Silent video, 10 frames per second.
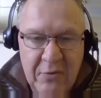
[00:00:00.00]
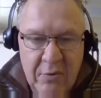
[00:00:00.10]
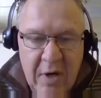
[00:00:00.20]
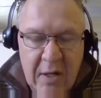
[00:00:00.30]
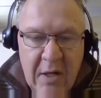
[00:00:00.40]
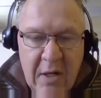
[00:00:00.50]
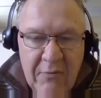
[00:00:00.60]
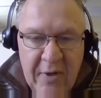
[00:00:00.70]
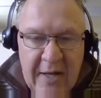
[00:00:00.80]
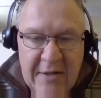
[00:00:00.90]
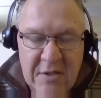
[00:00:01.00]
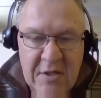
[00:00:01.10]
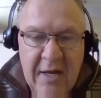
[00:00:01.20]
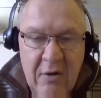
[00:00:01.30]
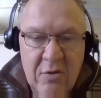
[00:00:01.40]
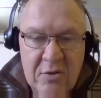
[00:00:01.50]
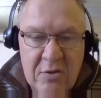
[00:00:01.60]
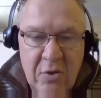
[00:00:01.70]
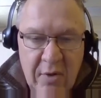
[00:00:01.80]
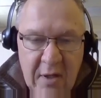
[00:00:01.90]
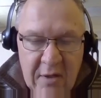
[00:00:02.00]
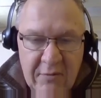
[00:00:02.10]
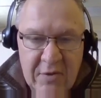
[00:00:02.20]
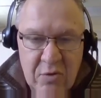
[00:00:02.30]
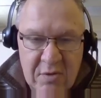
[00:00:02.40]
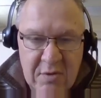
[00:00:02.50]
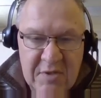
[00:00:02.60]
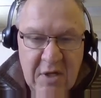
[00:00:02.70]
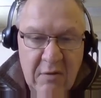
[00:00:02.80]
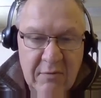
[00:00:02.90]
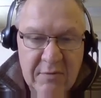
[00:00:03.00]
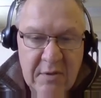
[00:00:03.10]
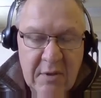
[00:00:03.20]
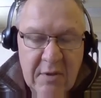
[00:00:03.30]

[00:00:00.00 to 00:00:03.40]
for the agency and also the individuals themselves.